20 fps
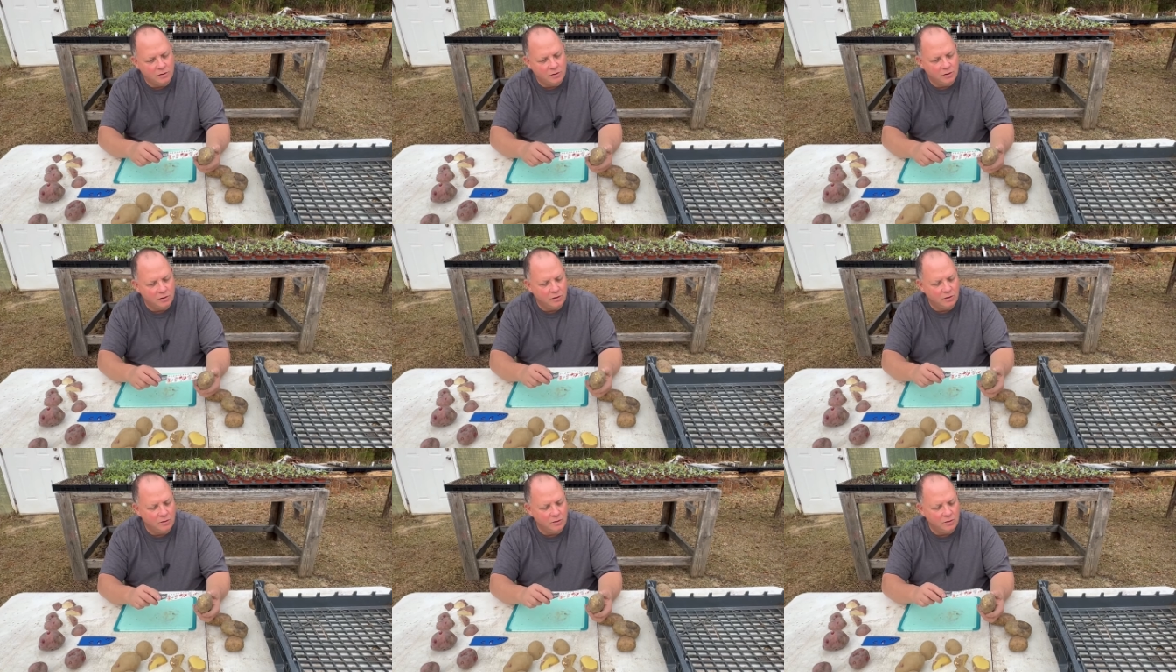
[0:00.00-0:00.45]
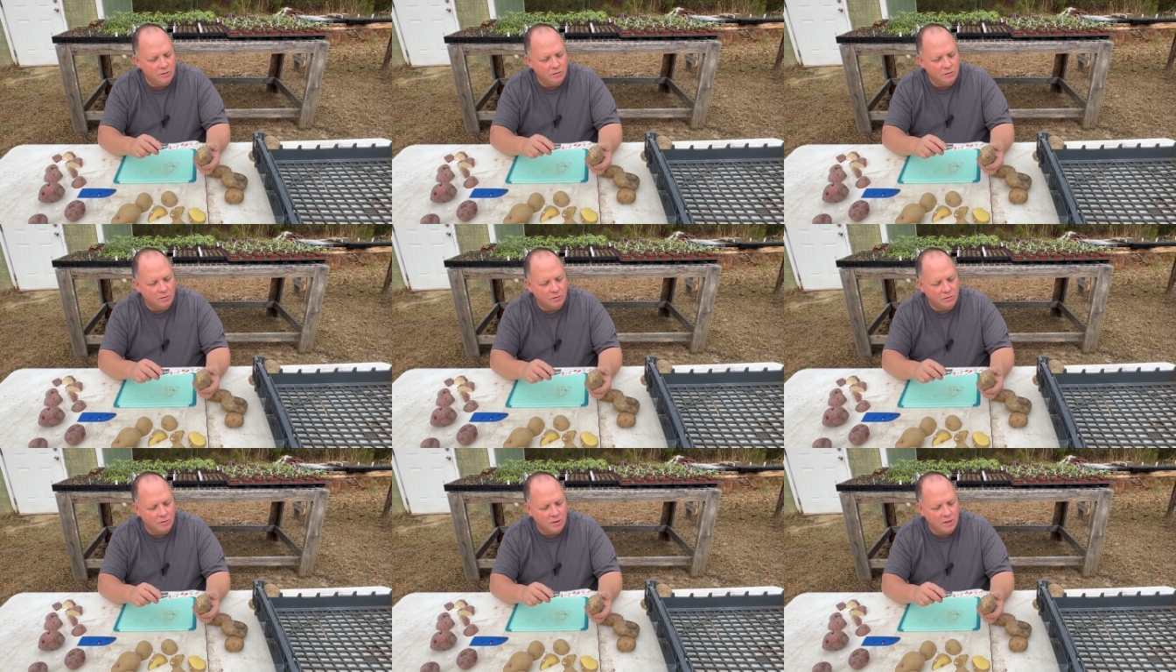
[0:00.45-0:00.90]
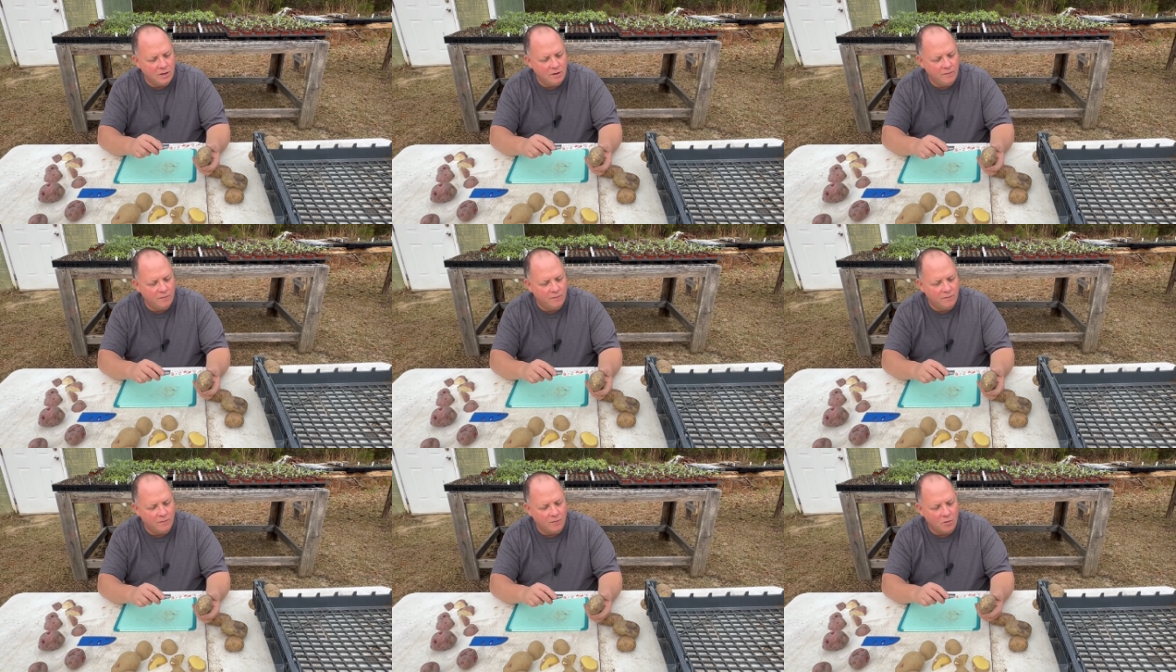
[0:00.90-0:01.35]
2, 3,
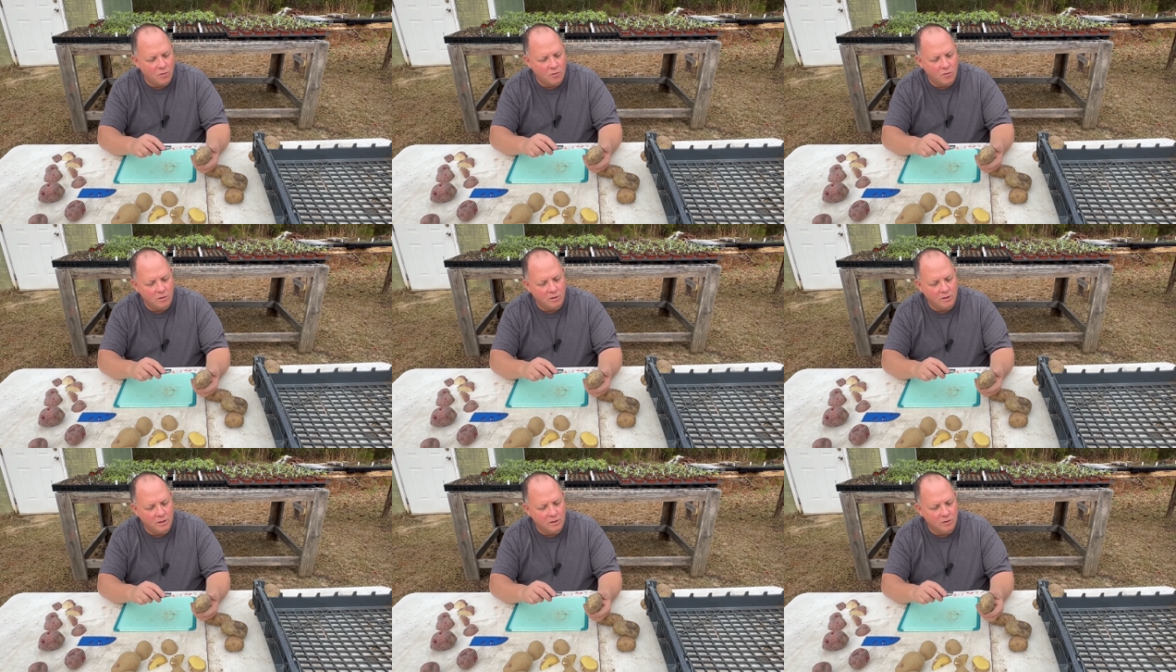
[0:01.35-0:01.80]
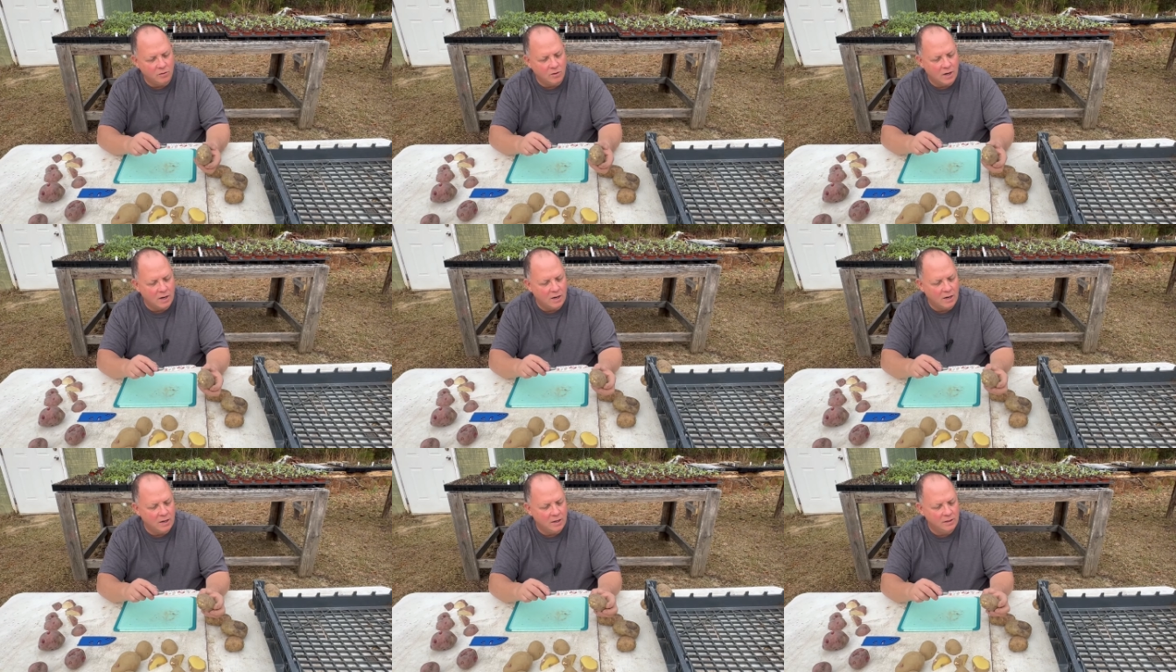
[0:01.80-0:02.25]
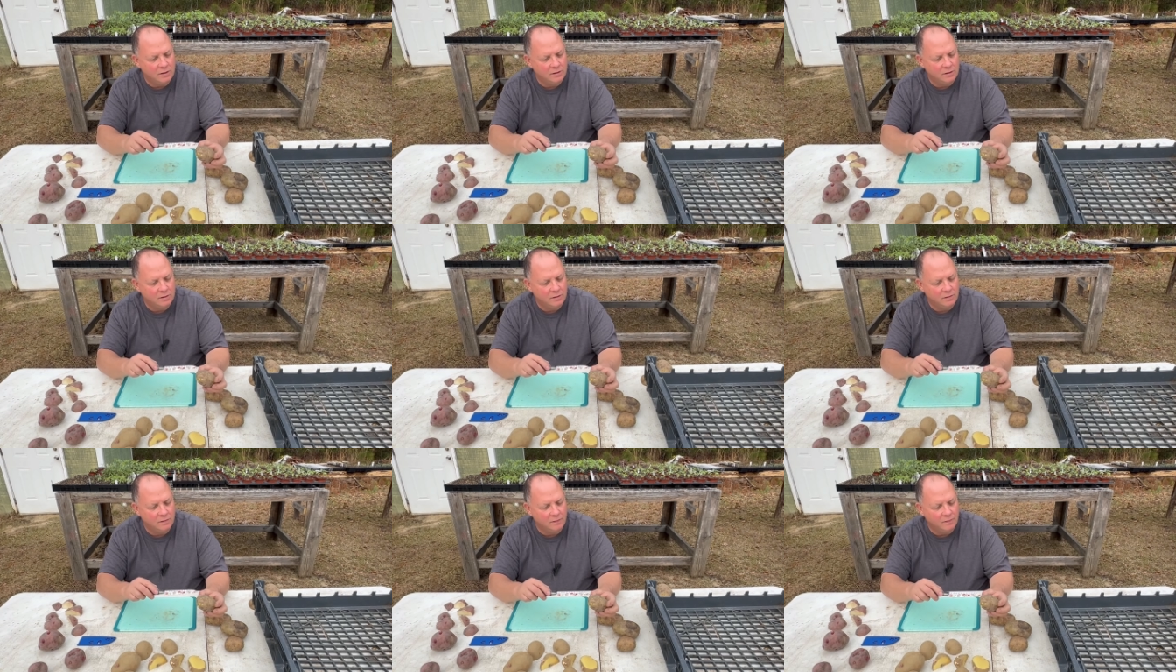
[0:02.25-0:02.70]
4 little
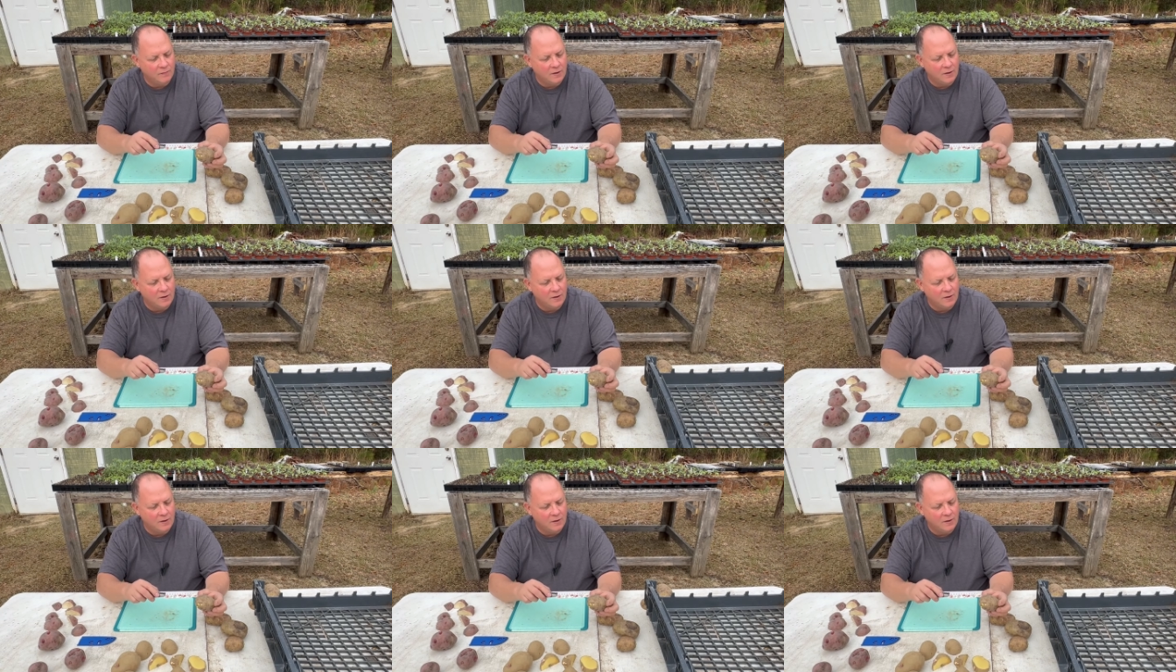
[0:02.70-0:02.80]
eyes,